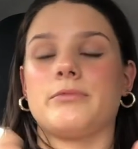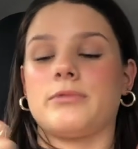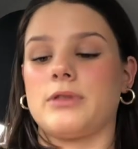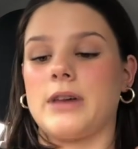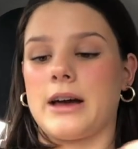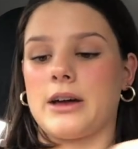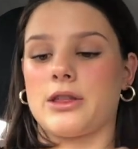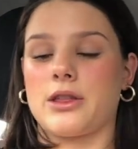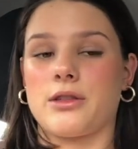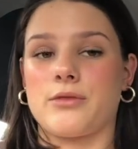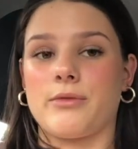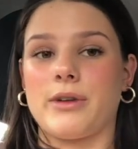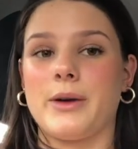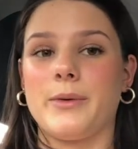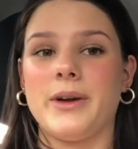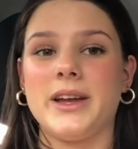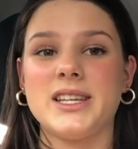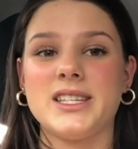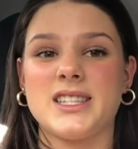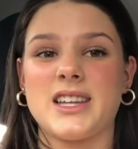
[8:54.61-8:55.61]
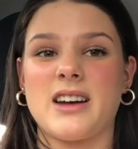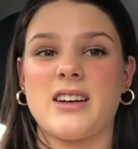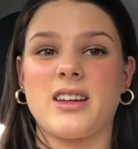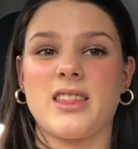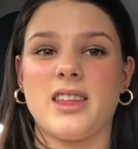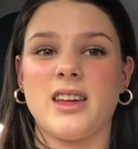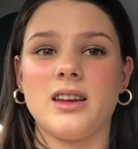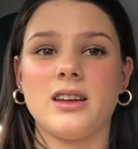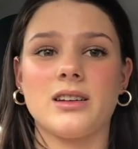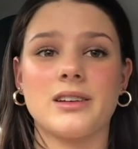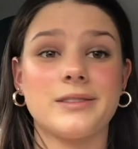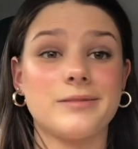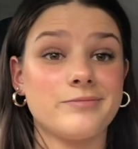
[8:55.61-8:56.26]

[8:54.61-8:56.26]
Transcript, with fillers: like three weeks now, I think.